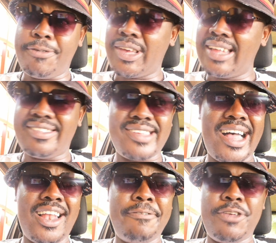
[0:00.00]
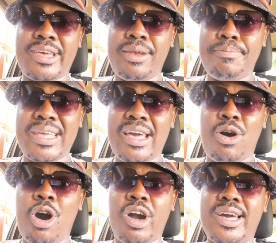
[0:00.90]
If you can sell, if you can be a
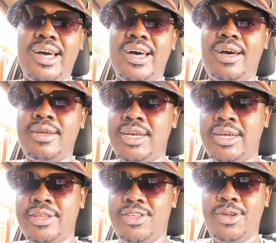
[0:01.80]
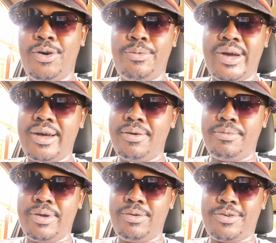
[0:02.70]
hawker,
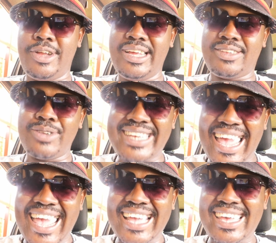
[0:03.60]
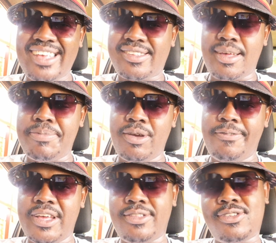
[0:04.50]
what do you call it, to deck, something
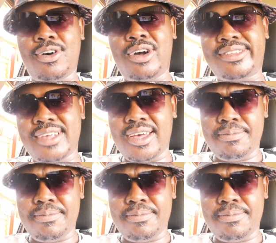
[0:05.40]
of that sort,